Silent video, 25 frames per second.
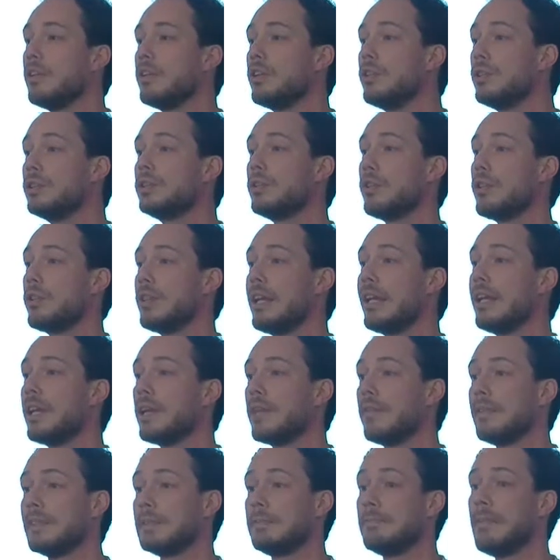used to think
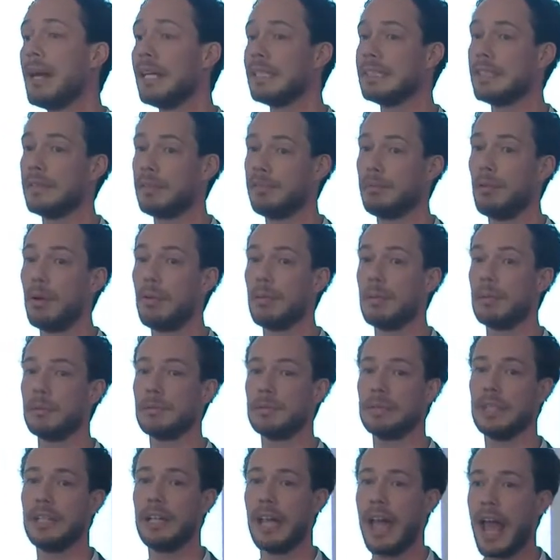of as massive
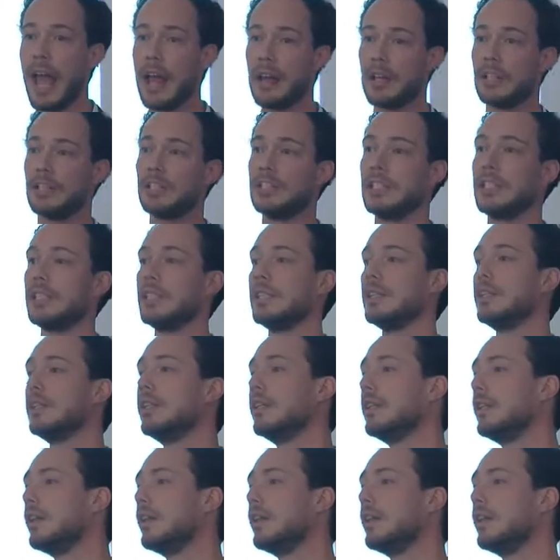problems. Energy,